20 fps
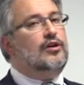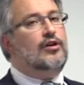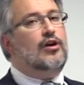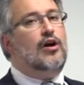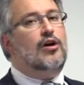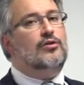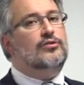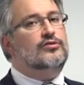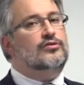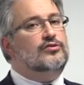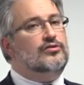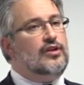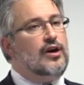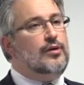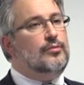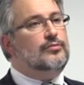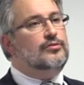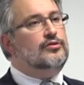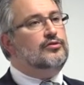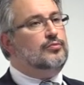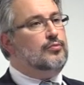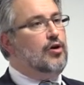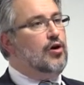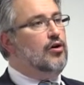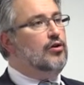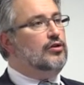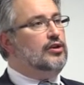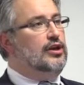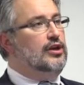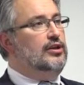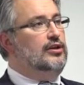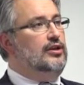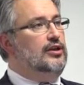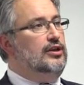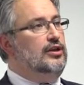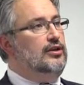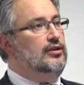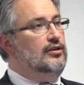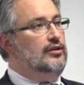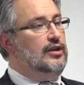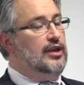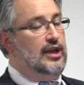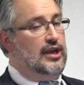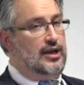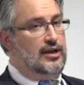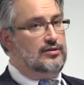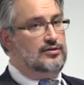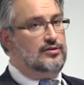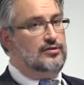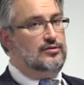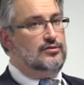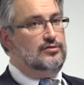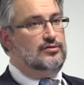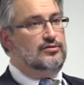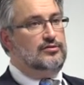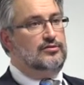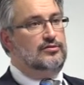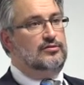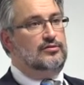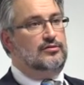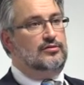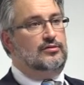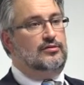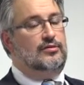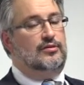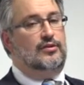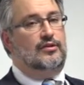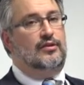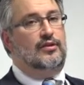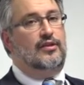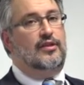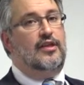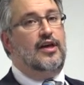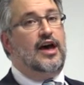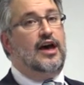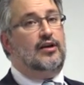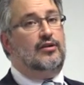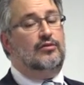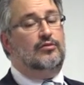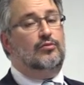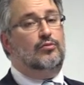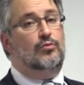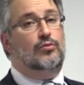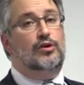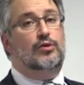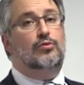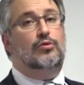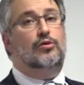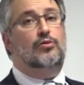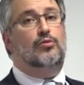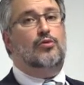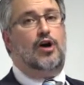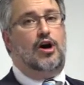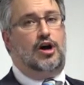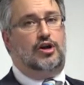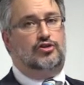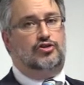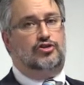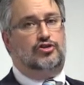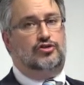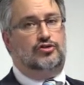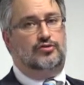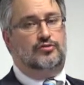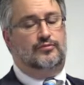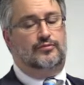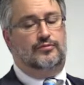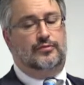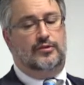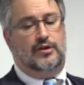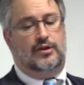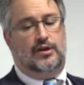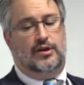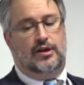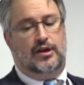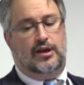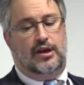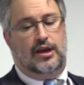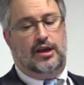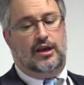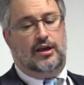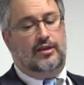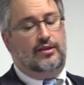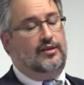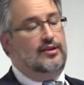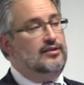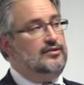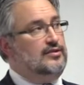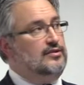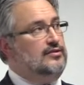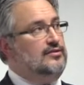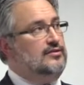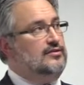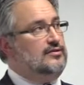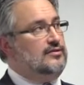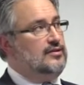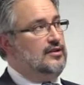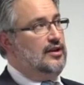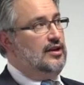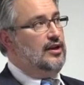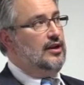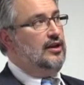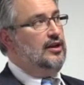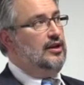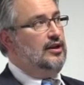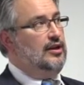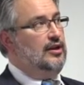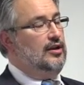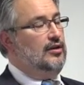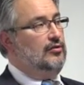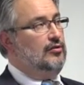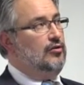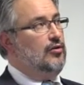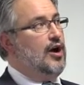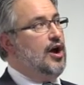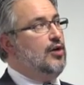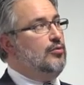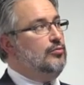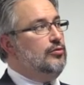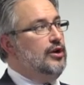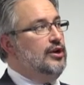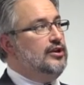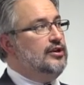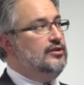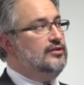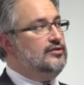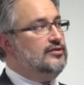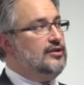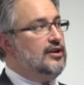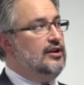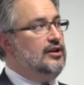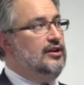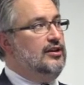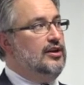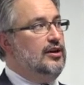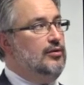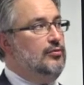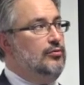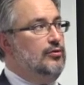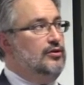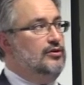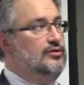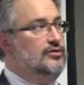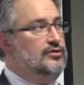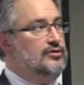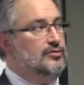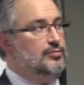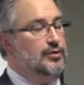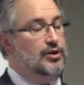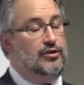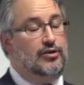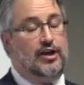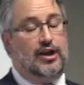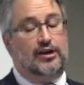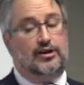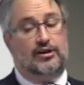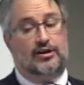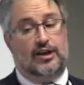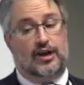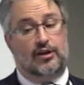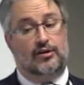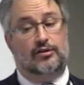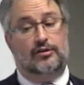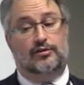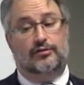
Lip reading: there are some small kidney cancers that we will watch. This is a groundbreaking study that was spearheaded out